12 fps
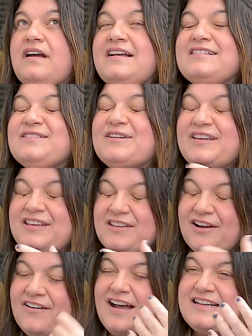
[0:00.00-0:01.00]
because you
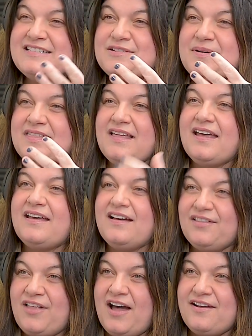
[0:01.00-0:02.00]
know I deal with like
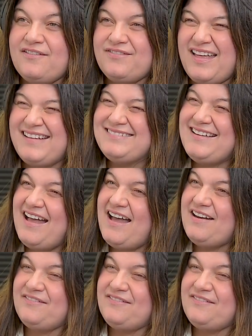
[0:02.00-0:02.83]
a lot of like nah,